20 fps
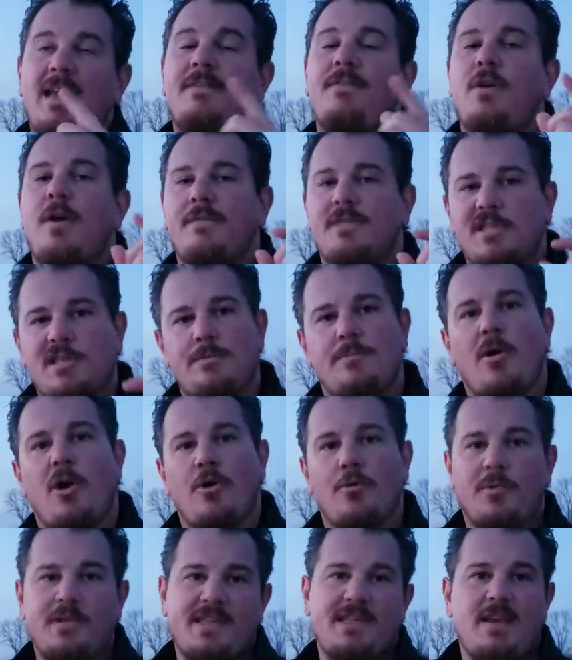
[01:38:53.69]
If you have a
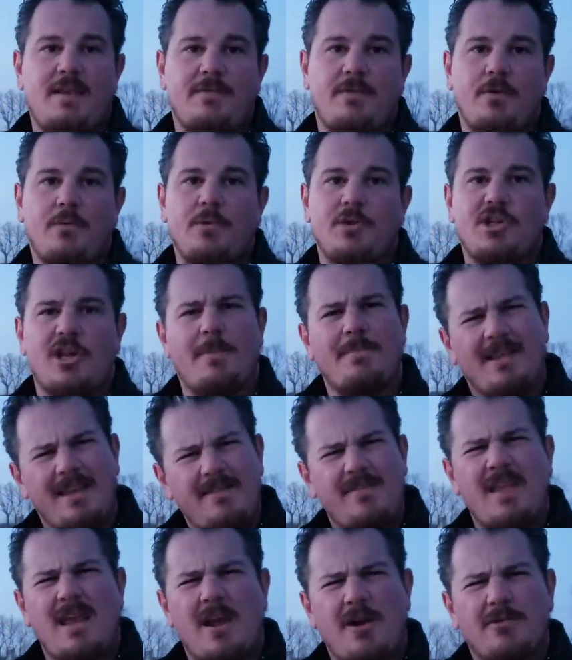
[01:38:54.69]
smart receiver, which I
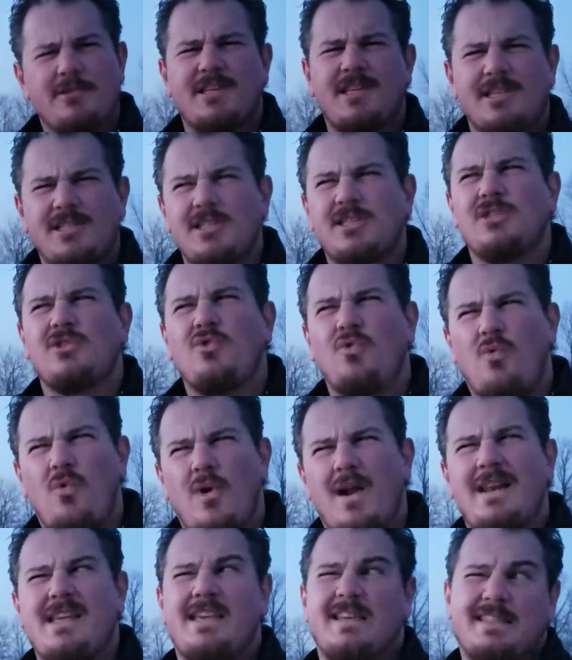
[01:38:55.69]
believe the
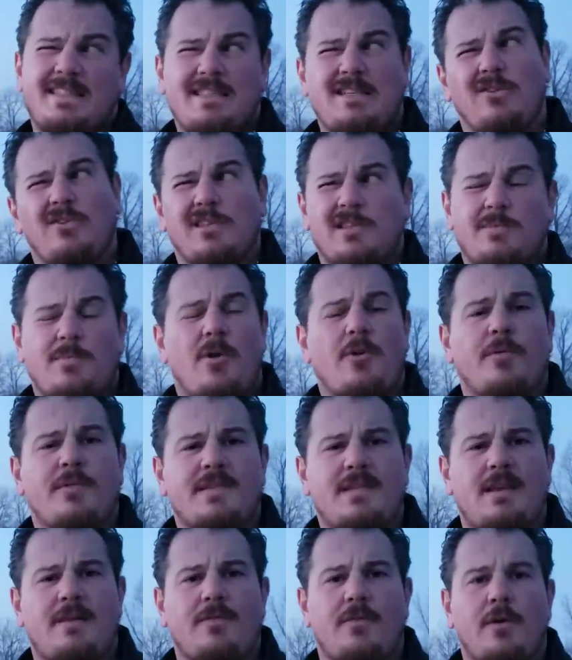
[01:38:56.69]
AR620 is still a smart
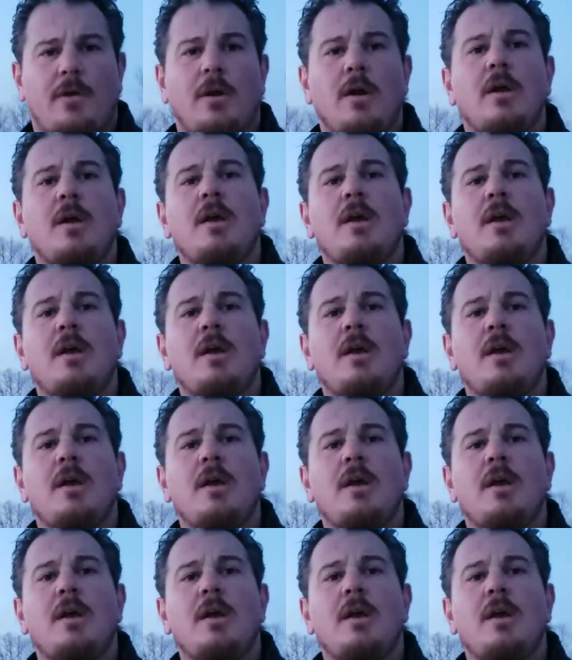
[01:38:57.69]
receiver,